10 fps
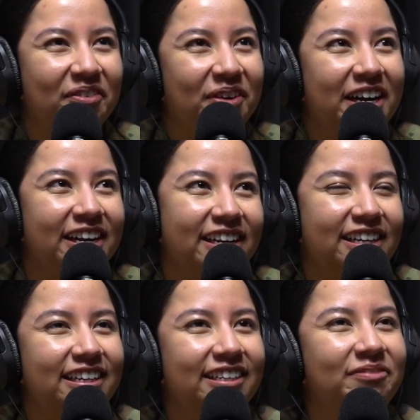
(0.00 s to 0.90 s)

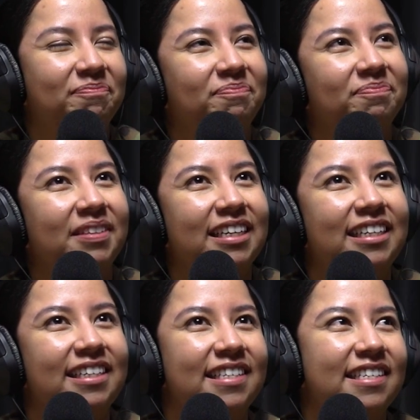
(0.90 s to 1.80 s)
Well,
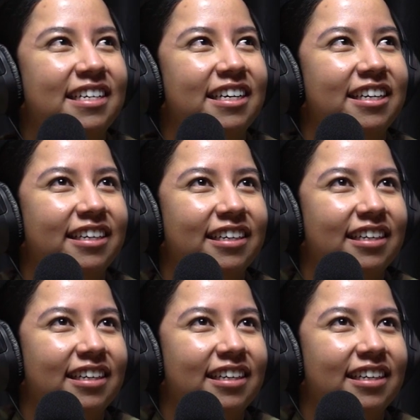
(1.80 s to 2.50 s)
let's see here.